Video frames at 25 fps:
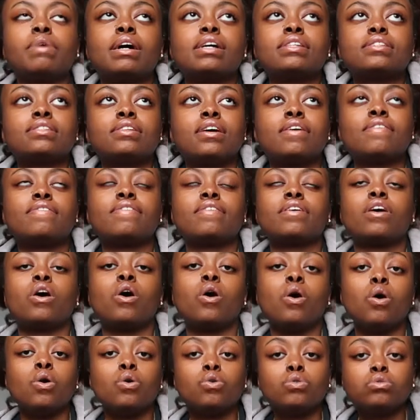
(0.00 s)
my stuff
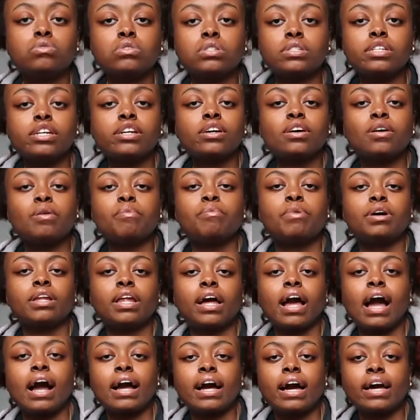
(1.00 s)
wholesale but
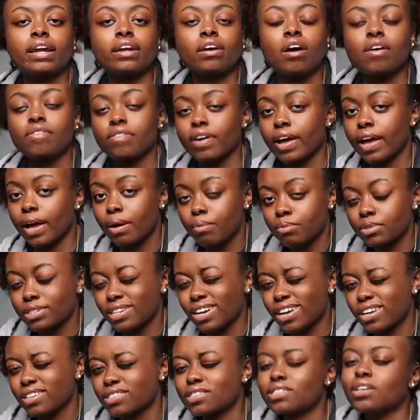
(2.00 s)
like i got it off of
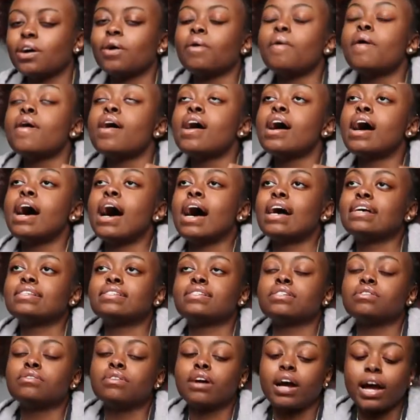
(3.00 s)
amazon so i
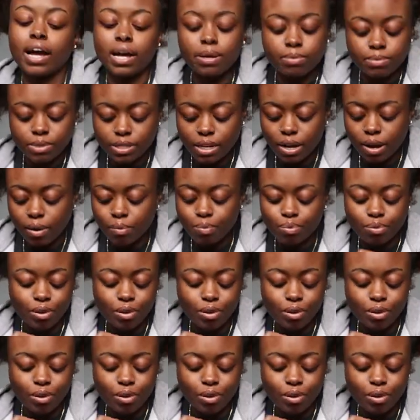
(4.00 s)
still got amazon